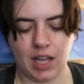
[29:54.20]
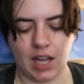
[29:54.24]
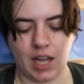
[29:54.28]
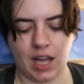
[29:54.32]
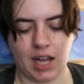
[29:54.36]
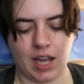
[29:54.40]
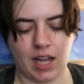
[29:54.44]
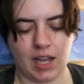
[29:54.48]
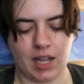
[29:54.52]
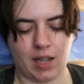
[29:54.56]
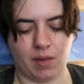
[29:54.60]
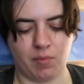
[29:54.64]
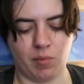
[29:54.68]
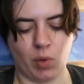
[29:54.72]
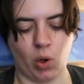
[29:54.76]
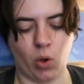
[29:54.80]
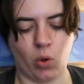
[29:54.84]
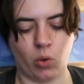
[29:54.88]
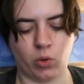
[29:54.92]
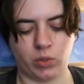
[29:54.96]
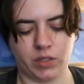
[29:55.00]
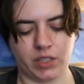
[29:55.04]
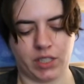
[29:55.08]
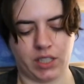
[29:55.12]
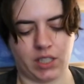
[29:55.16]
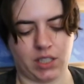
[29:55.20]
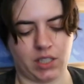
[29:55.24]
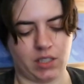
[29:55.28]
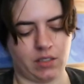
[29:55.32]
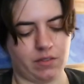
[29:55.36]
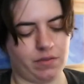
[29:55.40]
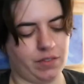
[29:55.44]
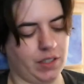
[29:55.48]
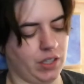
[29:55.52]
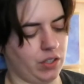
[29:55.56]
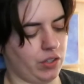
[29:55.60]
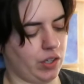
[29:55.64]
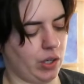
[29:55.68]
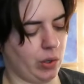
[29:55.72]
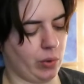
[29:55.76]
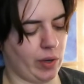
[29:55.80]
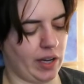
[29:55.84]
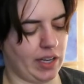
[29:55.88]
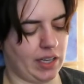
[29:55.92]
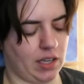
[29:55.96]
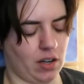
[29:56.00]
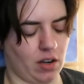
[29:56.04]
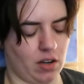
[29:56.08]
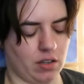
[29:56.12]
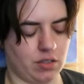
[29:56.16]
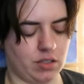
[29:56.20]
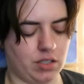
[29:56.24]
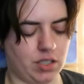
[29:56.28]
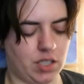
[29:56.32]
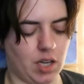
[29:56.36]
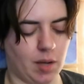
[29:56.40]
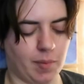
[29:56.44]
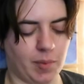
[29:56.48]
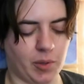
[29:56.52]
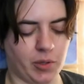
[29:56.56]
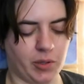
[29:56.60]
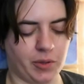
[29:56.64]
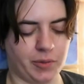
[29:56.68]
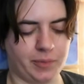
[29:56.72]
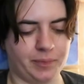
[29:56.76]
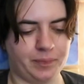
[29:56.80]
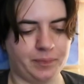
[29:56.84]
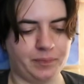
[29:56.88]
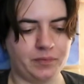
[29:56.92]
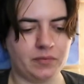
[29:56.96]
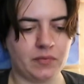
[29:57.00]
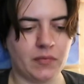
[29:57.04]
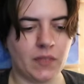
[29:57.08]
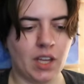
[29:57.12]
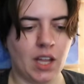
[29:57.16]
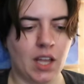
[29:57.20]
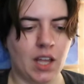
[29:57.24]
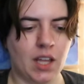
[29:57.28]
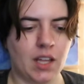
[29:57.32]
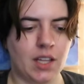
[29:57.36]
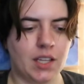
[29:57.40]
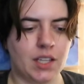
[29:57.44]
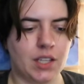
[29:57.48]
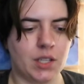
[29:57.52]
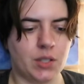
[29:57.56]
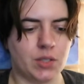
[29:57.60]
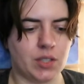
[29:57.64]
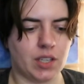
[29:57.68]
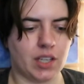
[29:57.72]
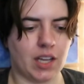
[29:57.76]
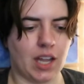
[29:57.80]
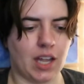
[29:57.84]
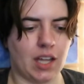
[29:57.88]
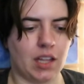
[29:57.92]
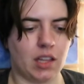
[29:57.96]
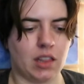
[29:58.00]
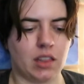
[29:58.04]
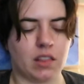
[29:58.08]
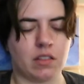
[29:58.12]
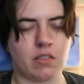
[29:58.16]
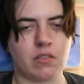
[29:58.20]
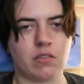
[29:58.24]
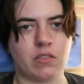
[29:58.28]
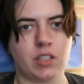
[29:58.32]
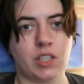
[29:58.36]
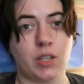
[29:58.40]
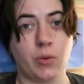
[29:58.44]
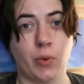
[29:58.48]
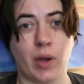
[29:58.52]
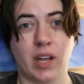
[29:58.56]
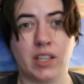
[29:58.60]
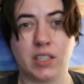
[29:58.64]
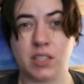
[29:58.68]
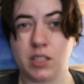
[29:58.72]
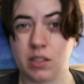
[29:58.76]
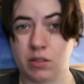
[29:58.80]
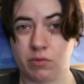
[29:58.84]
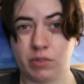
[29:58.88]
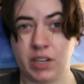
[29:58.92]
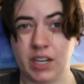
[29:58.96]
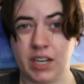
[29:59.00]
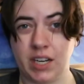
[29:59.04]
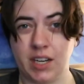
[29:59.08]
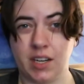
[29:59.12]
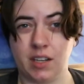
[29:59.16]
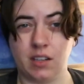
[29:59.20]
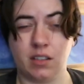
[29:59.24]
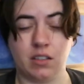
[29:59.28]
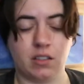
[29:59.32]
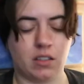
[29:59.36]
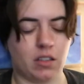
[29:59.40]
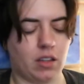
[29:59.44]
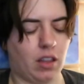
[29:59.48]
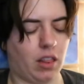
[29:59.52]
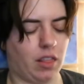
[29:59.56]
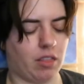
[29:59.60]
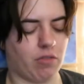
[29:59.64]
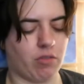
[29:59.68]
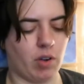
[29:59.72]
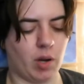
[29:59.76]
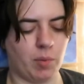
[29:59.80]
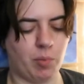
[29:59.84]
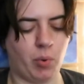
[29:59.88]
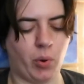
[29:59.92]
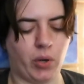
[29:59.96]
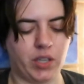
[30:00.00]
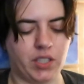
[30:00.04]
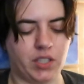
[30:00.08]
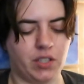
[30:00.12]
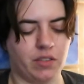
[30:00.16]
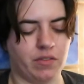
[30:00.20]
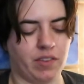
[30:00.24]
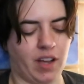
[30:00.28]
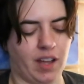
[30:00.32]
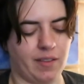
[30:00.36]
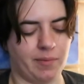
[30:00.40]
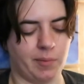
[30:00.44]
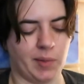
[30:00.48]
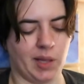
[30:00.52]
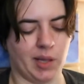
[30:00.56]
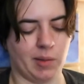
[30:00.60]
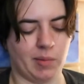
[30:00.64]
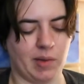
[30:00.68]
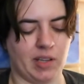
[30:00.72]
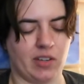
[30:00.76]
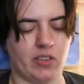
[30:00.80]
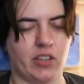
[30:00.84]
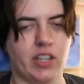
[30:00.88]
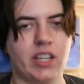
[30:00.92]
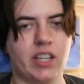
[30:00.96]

I'm holding fingering weight yarn double using a th US 3 3.25 millimeter